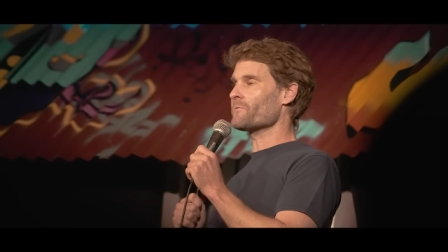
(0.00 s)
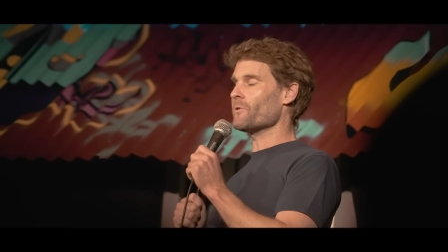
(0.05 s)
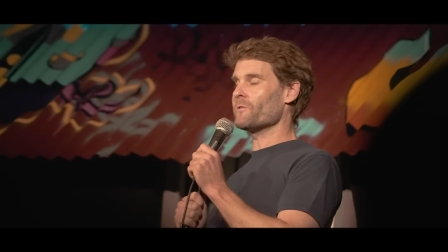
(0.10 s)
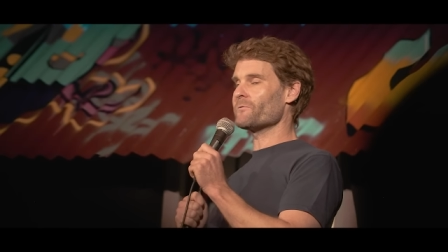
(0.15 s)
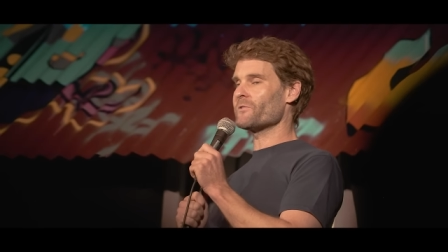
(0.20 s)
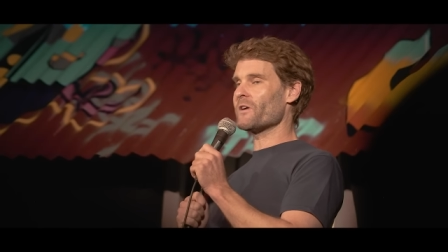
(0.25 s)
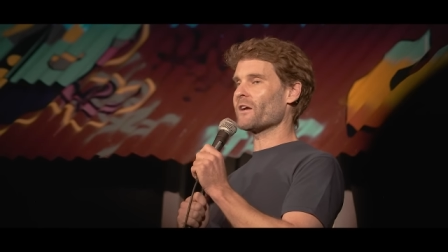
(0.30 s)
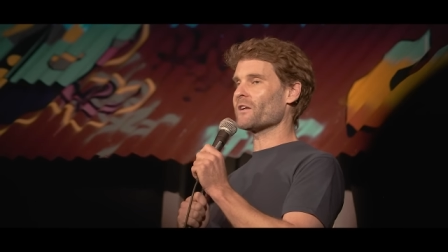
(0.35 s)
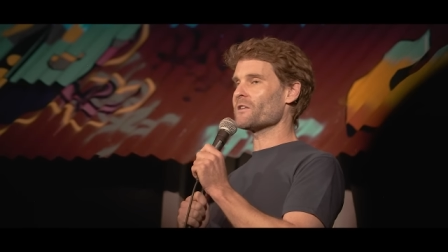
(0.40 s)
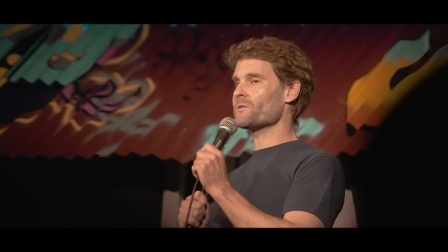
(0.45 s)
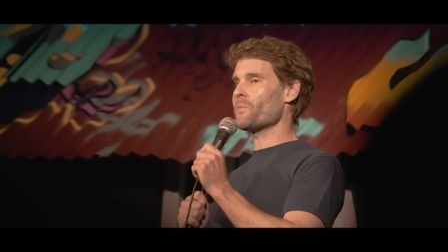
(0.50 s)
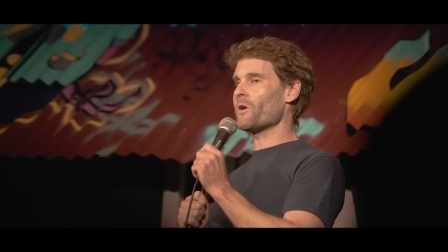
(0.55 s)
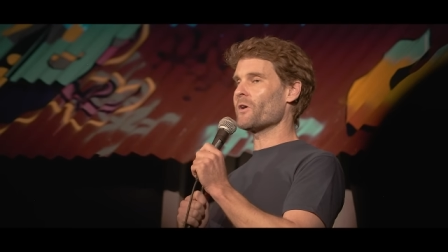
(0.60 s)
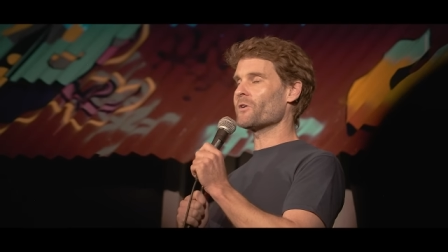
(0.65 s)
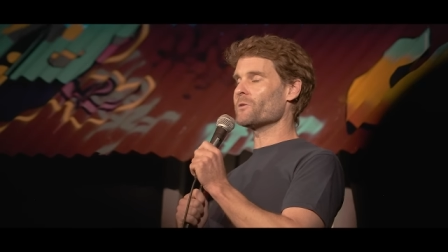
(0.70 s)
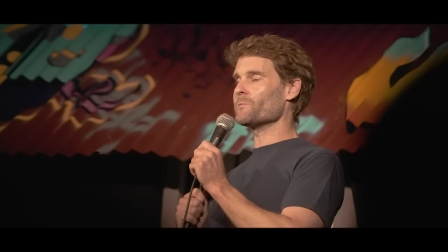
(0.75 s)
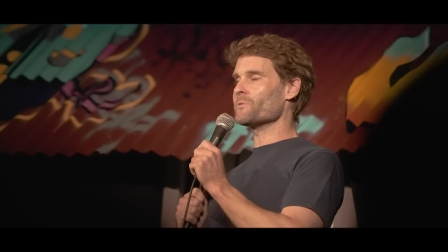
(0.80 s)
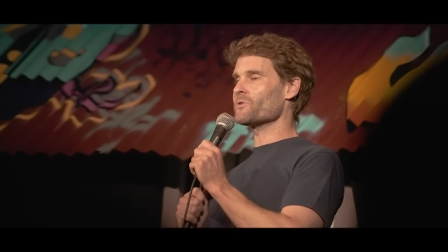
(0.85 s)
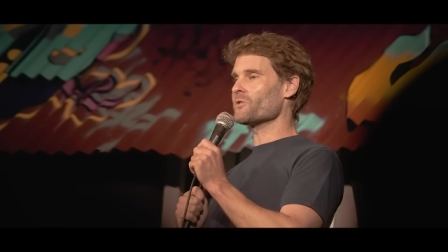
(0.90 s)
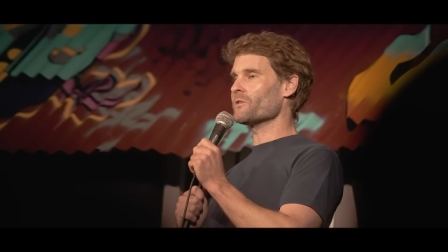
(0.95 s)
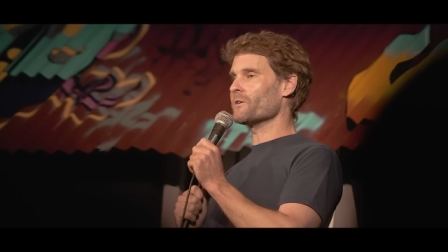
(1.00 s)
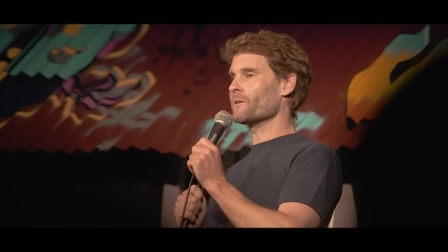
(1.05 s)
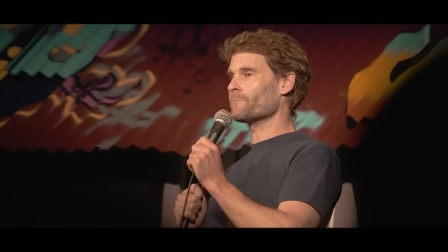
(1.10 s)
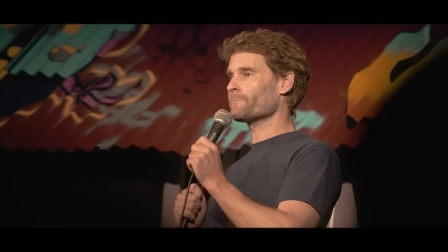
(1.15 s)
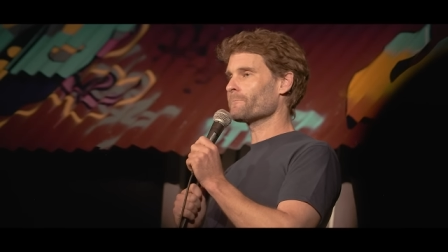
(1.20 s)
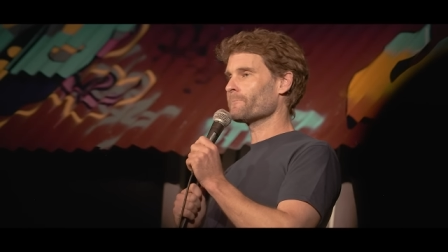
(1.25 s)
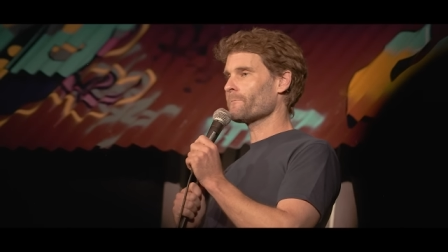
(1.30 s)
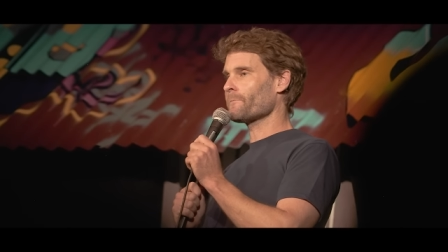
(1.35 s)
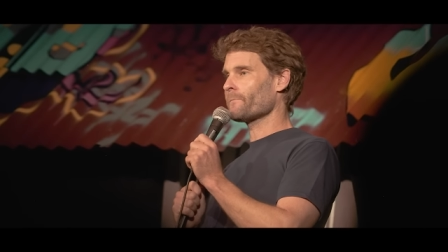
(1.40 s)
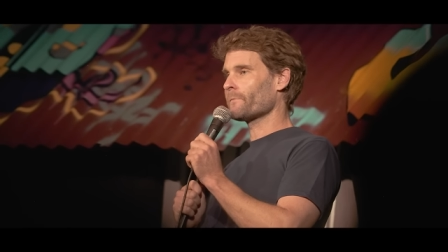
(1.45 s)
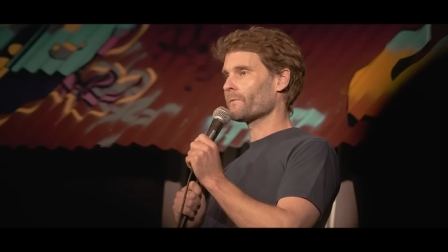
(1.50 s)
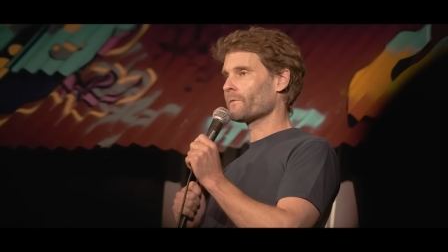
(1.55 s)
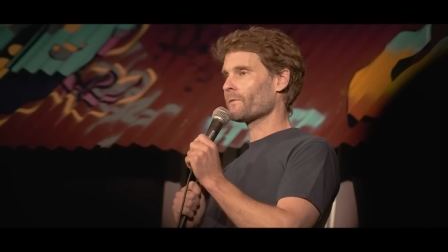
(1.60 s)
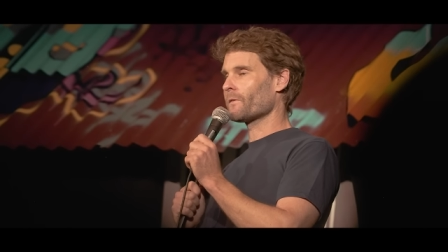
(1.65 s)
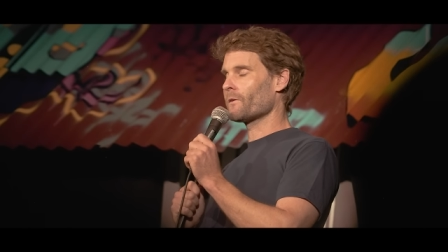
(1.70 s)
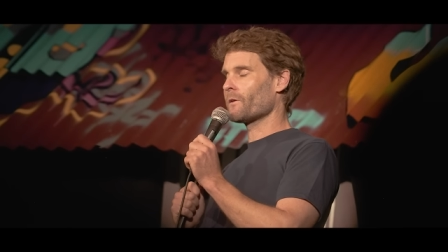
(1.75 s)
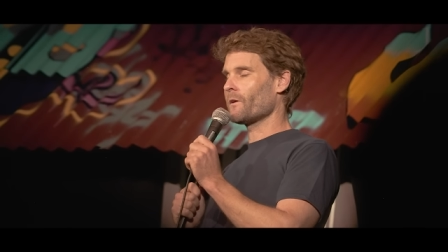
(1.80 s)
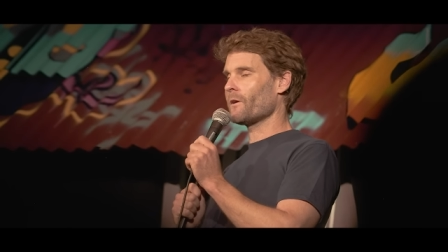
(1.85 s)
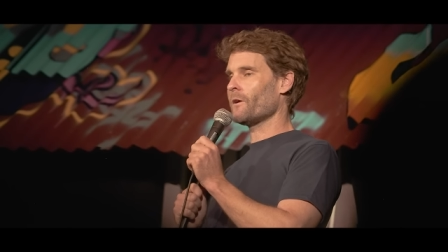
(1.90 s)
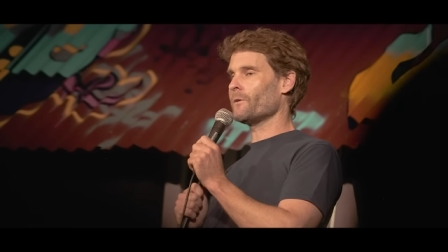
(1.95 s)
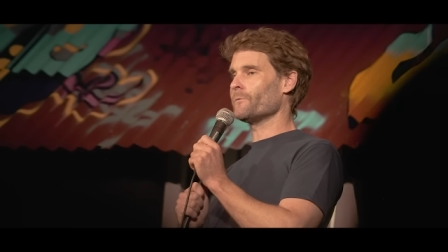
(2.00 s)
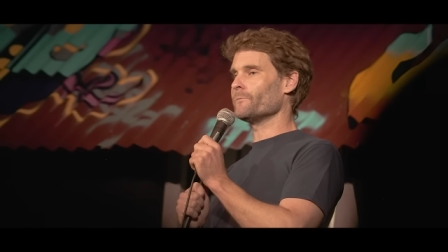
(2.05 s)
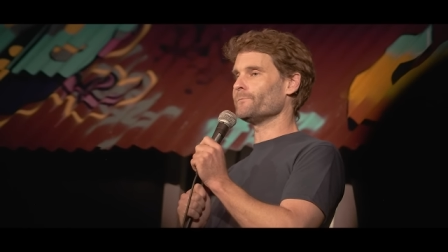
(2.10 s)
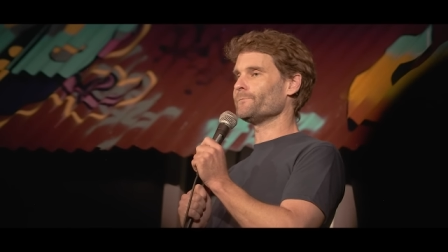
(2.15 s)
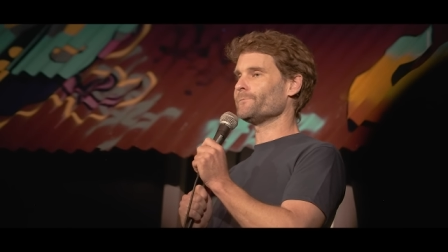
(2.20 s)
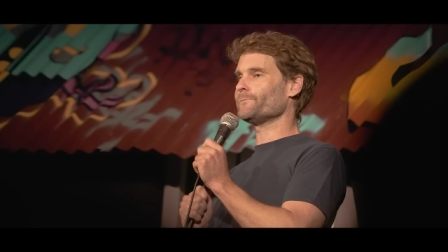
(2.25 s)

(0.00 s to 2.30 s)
Five Dragons pokie machine. And...